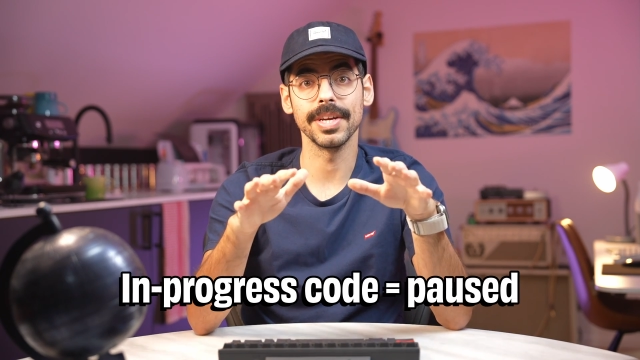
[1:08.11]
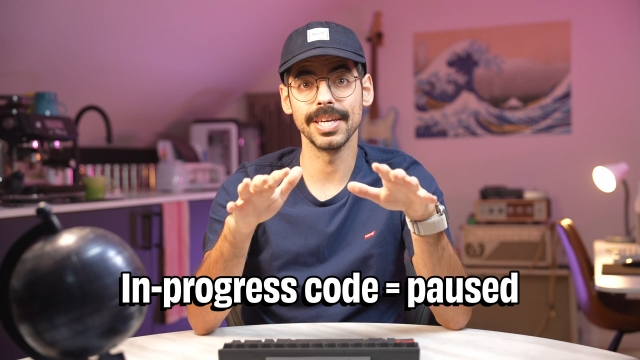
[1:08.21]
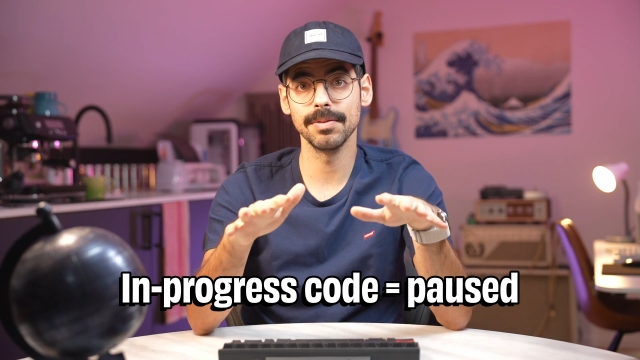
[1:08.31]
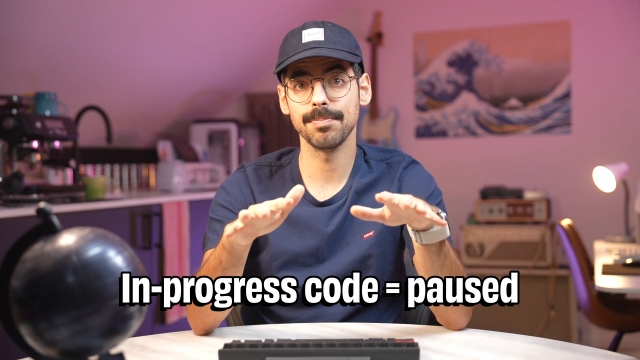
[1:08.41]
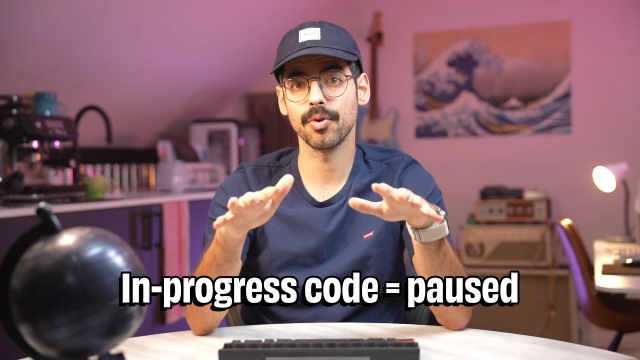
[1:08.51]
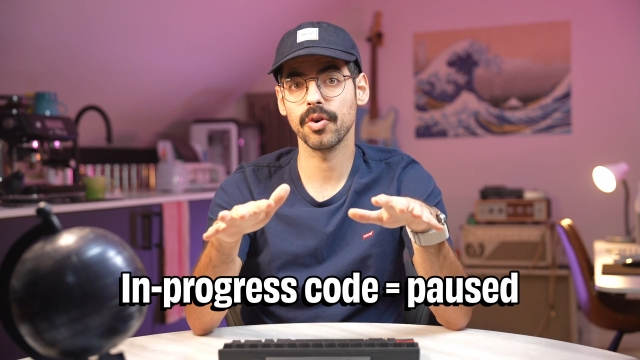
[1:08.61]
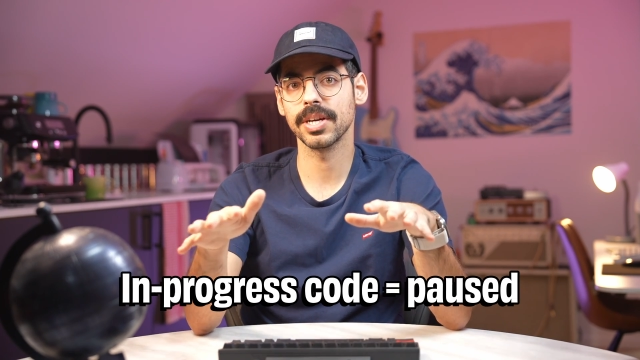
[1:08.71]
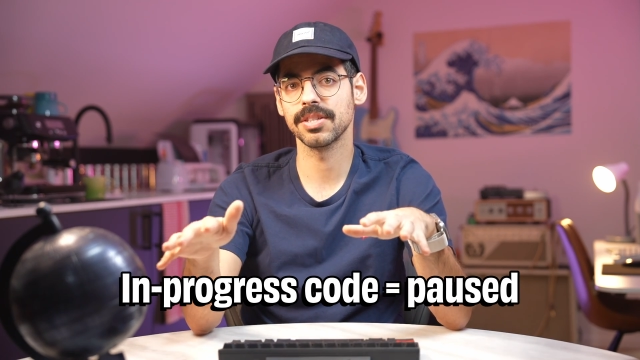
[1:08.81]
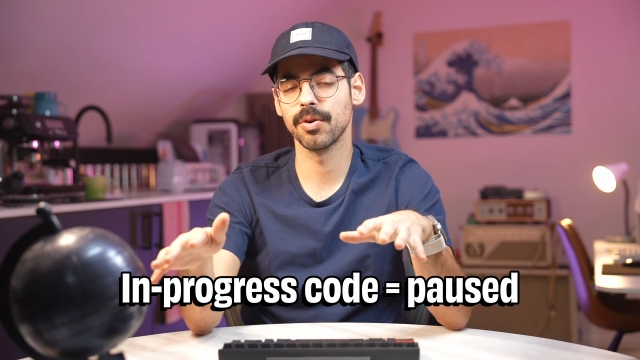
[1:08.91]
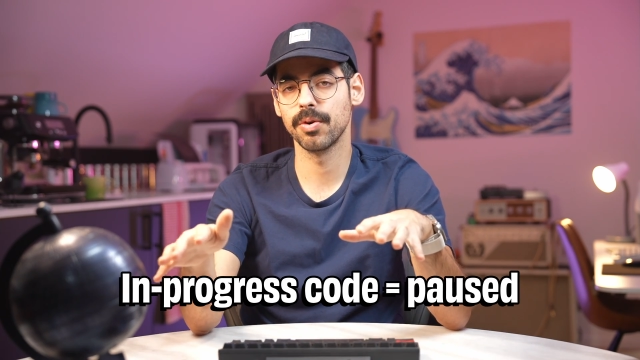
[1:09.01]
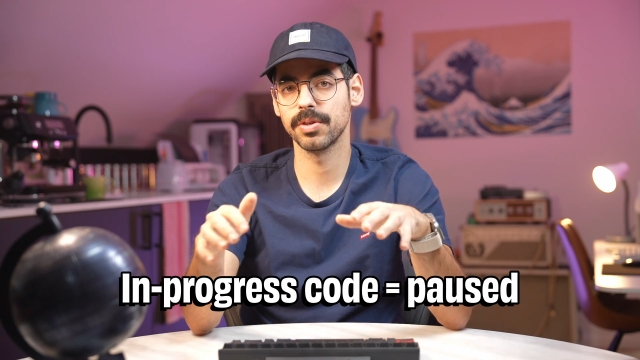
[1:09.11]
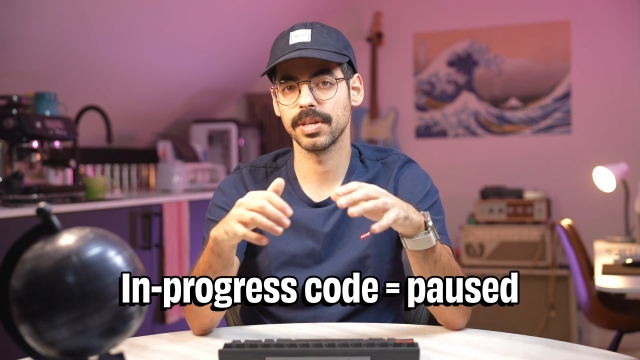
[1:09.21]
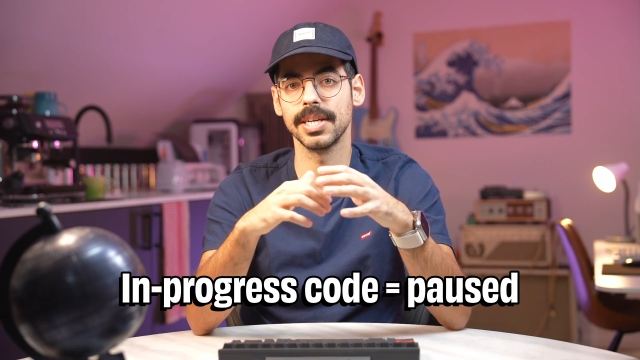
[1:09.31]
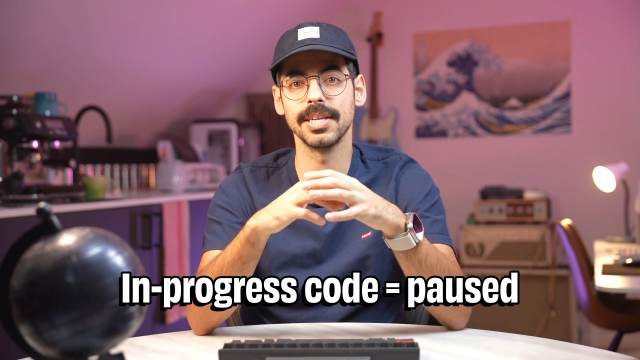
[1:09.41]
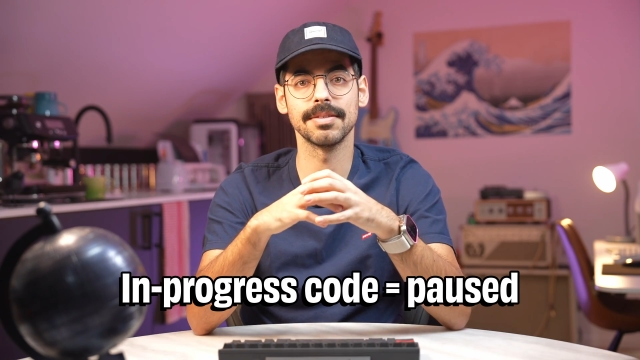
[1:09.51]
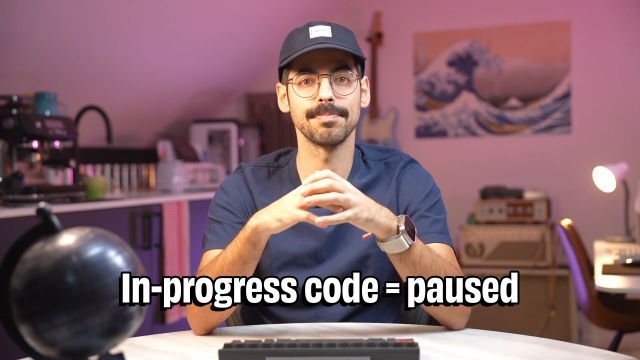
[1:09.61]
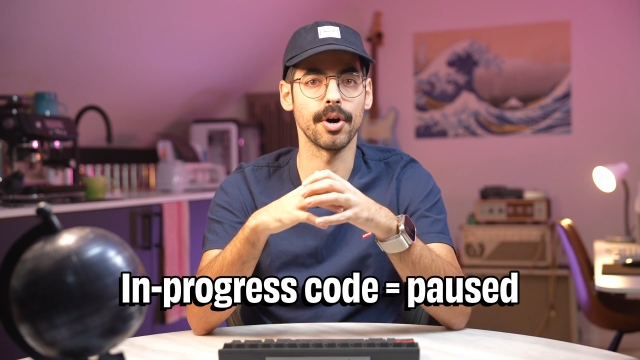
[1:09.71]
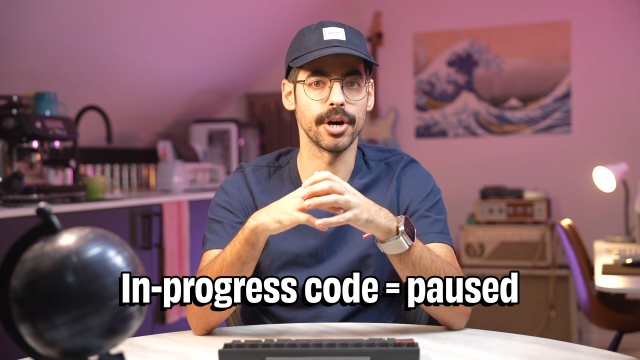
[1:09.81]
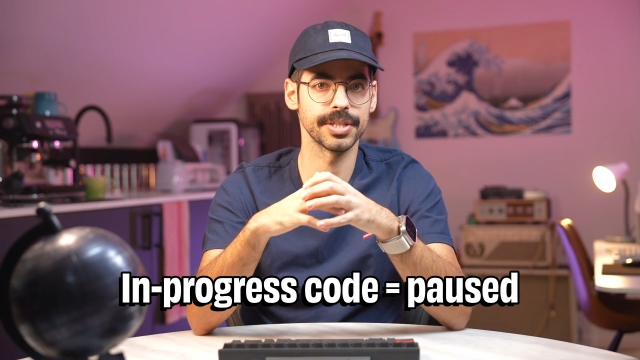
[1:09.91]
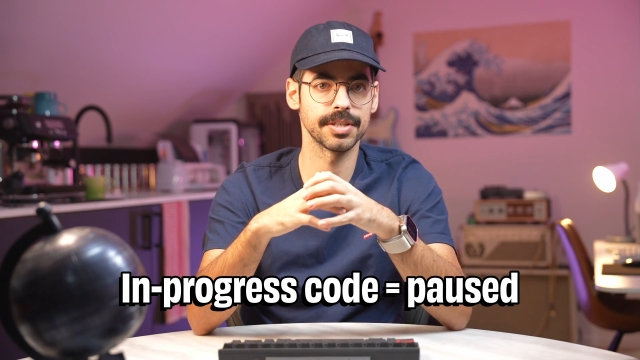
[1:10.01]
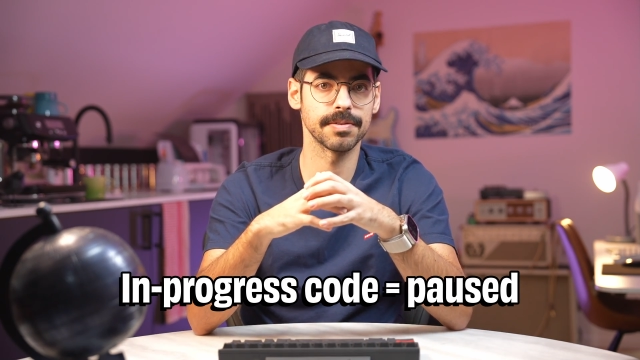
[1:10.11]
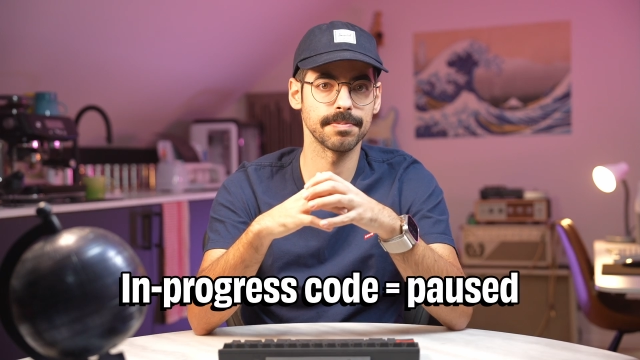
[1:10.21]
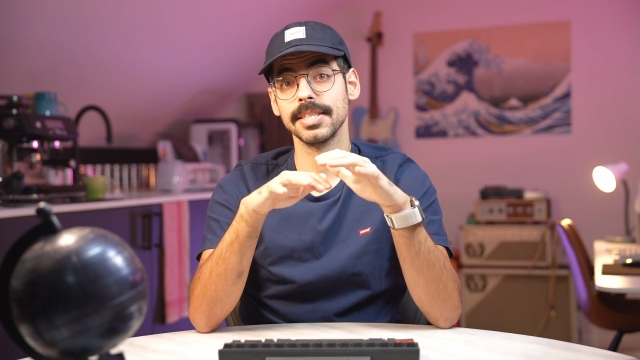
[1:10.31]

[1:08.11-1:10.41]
in-progress code is paused.